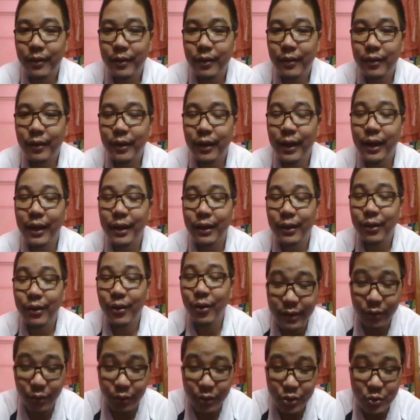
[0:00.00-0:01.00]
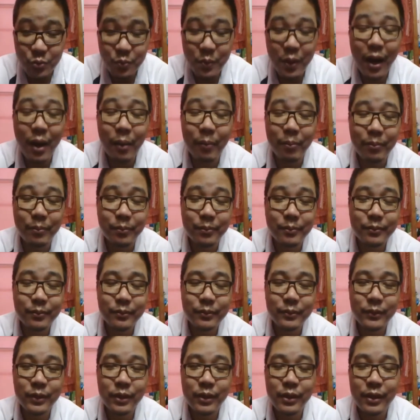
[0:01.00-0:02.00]
clay in God's palm.
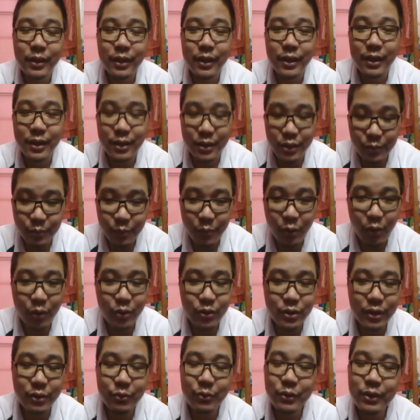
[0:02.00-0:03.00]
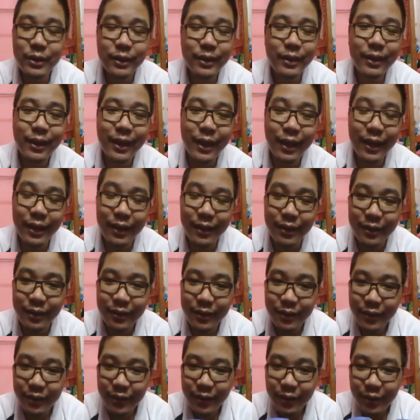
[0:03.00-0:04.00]
He's a potter with a clay.
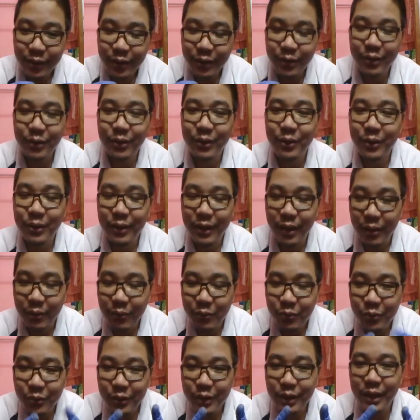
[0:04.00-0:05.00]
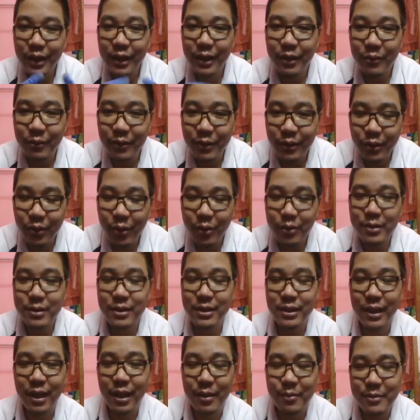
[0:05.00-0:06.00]
Every day God
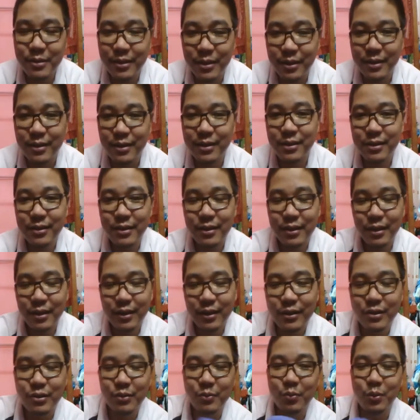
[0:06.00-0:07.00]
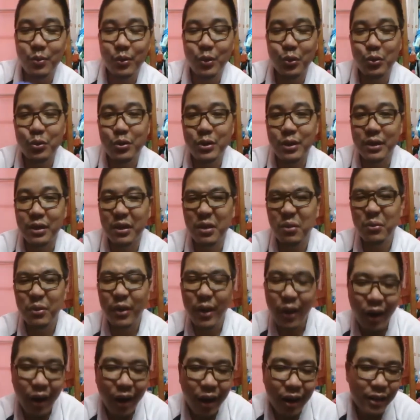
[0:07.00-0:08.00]
saves us to beauty. If we
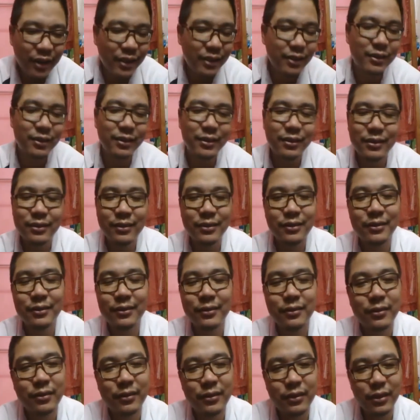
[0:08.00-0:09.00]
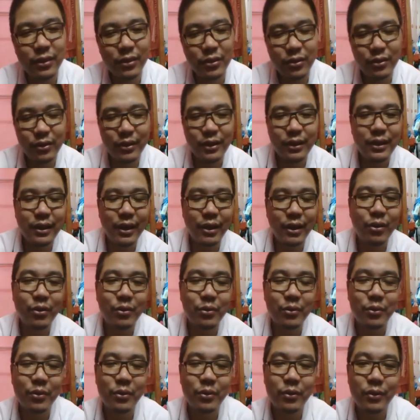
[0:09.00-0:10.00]
harden, it
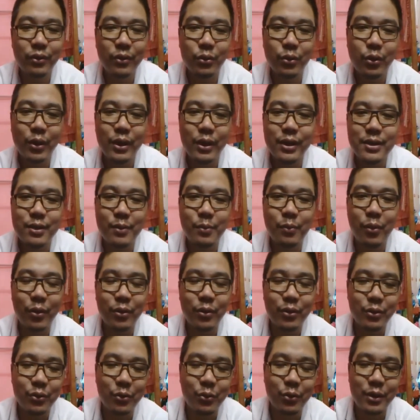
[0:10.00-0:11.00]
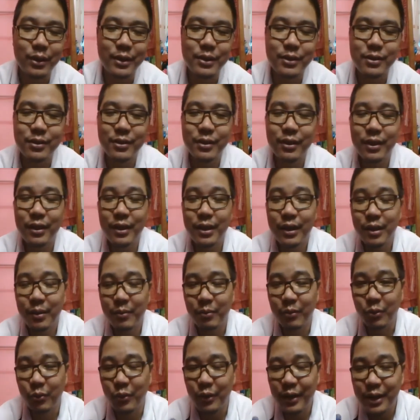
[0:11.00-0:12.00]
cannot go as the potter wants.
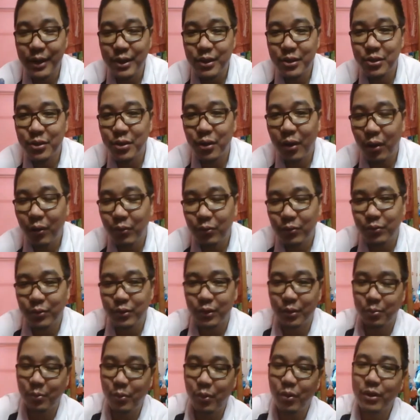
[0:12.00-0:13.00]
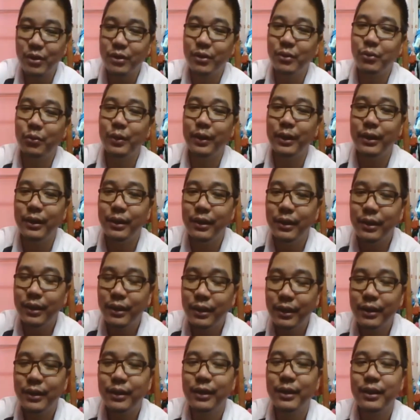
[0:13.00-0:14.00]
But when it's soft, the potter will
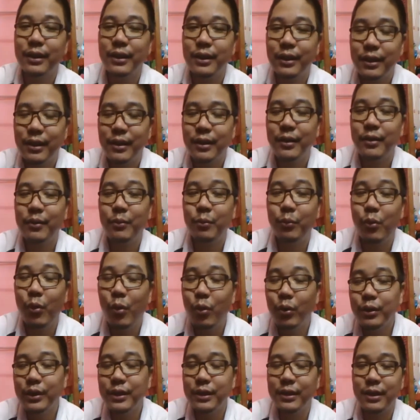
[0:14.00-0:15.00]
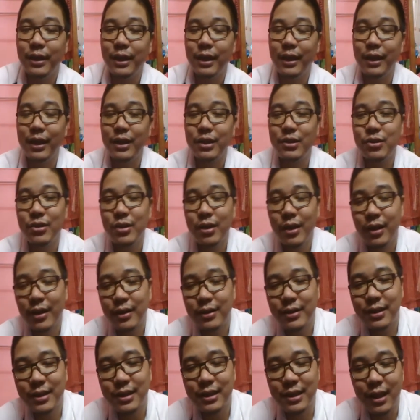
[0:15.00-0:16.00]
mold it in its
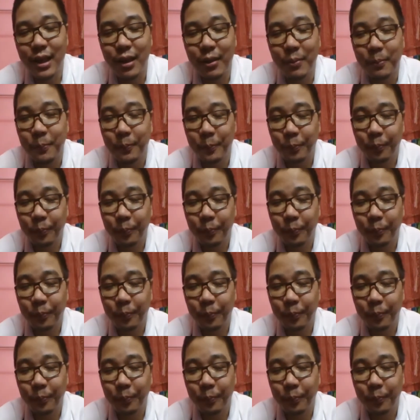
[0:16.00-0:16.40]
shape.